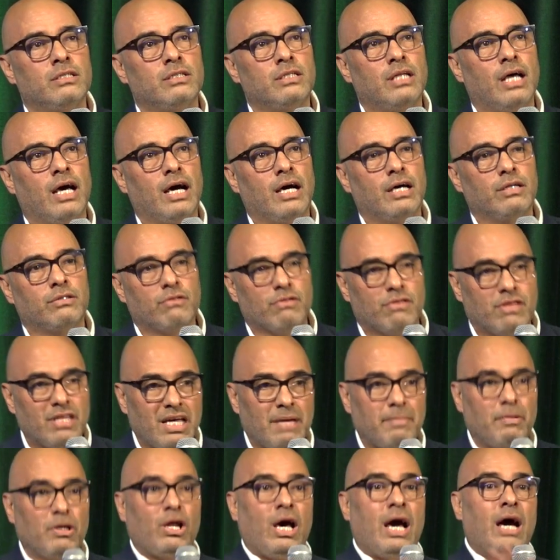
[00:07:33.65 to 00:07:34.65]
to think
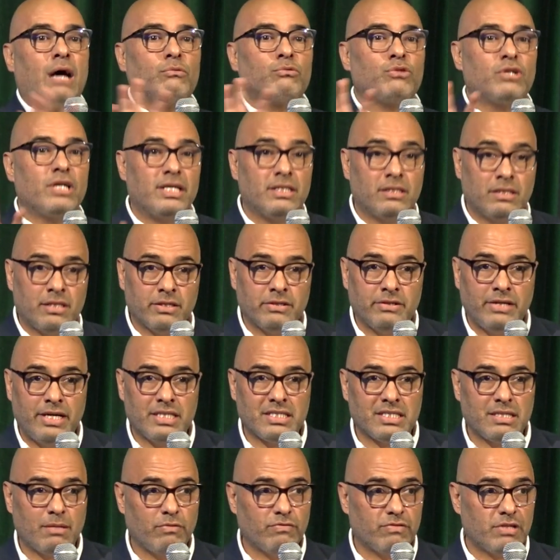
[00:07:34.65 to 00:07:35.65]
about how to
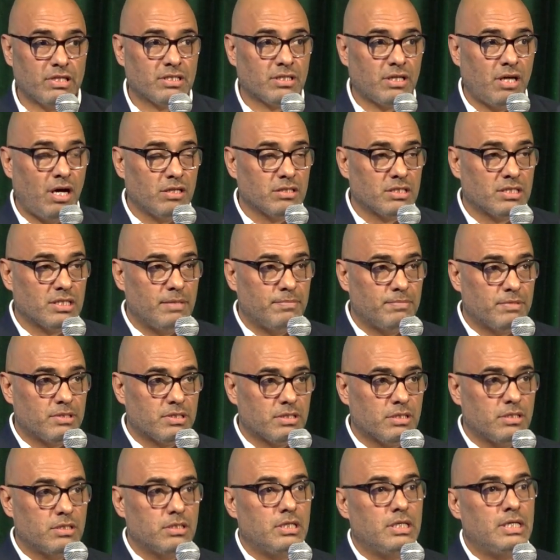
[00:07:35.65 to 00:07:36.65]
integrate some of these
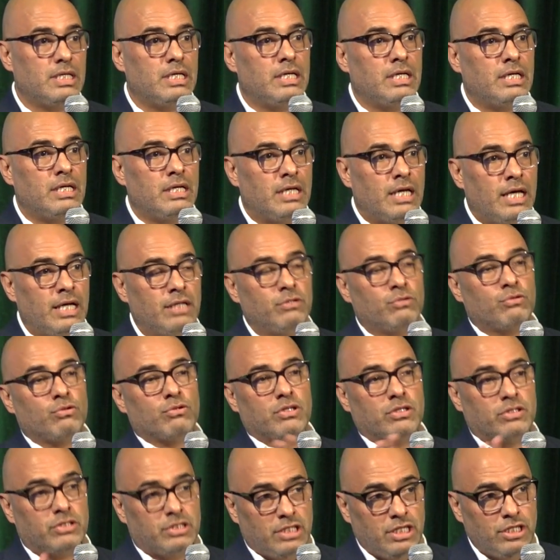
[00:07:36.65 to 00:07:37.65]
concepts into
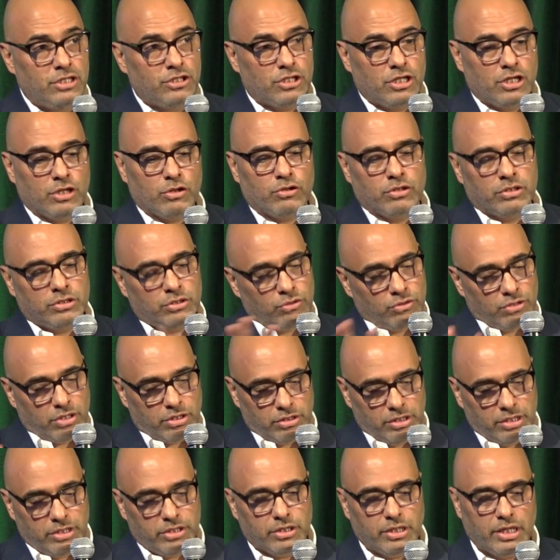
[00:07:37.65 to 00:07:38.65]
their teaching or into their
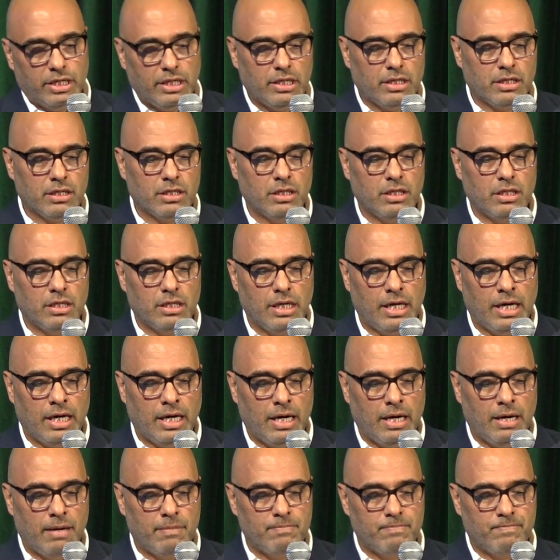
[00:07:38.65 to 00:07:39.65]
learning,
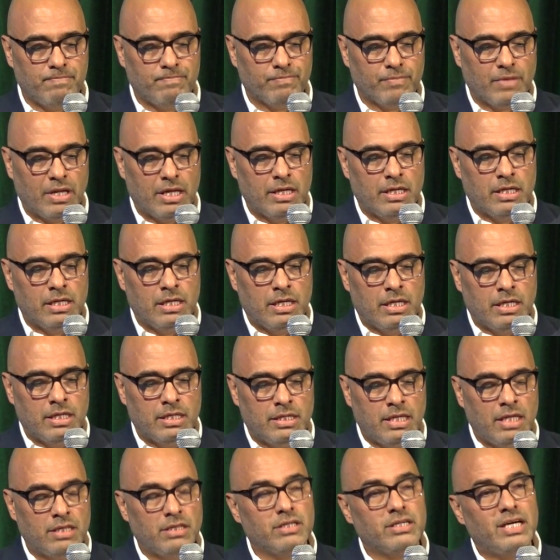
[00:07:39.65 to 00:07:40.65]

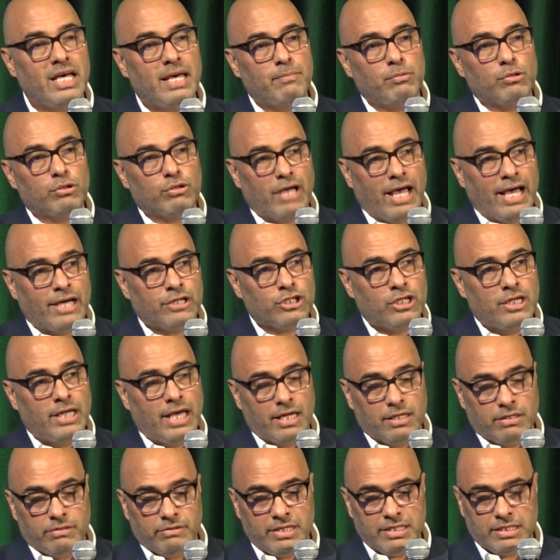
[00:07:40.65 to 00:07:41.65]
then they're able to actually
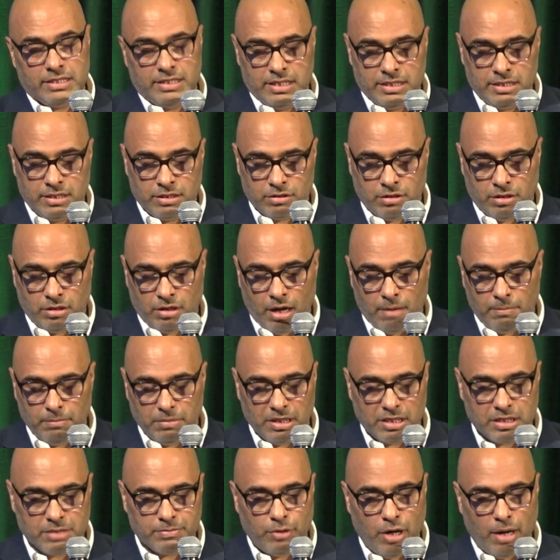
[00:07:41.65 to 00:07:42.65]
address these
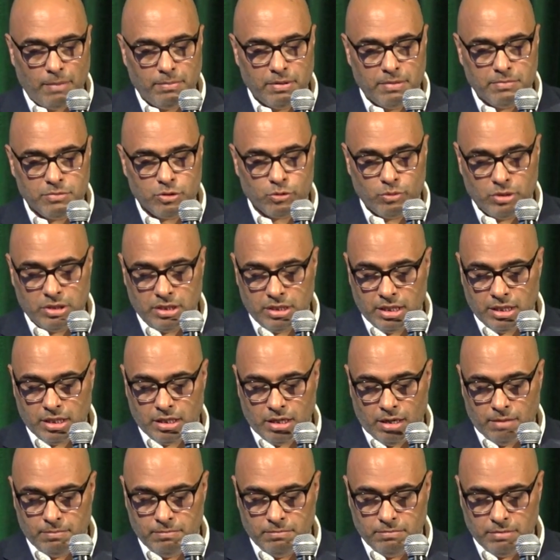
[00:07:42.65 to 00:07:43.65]
complex problems when they
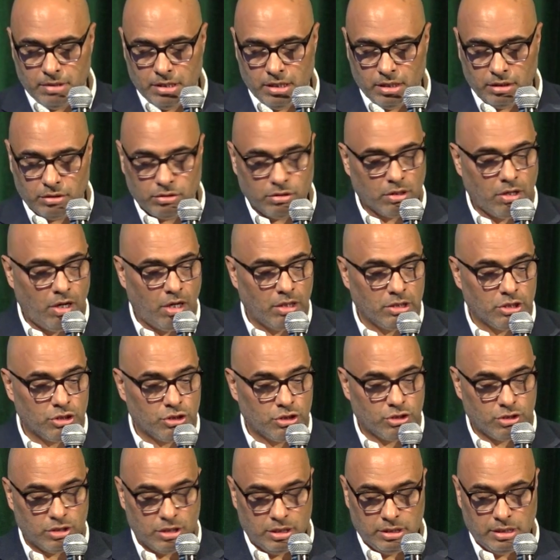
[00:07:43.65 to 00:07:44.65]
come to
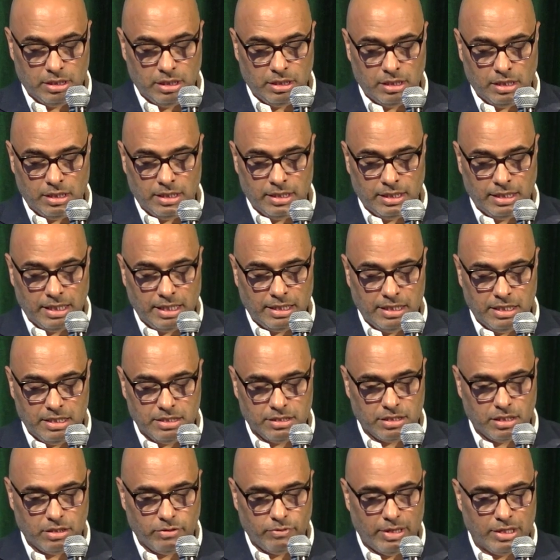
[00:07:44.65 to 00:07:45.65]
college in an
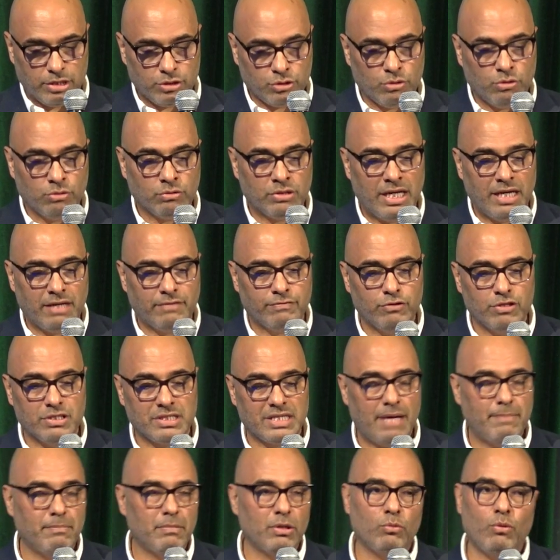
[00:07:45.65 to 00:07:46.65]
easier way. So take, for
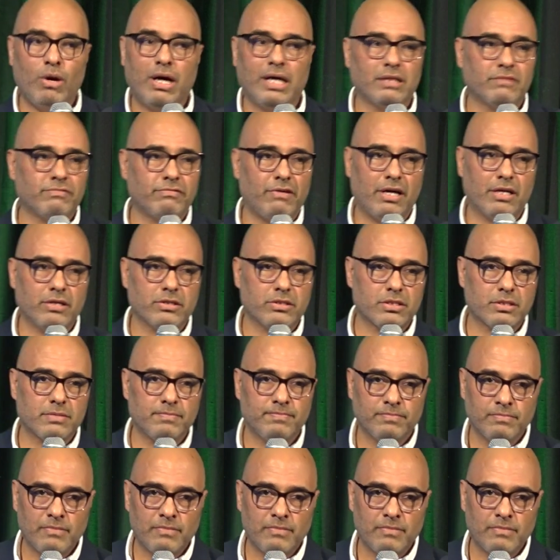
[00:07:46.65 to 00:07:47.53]
example, wildfires.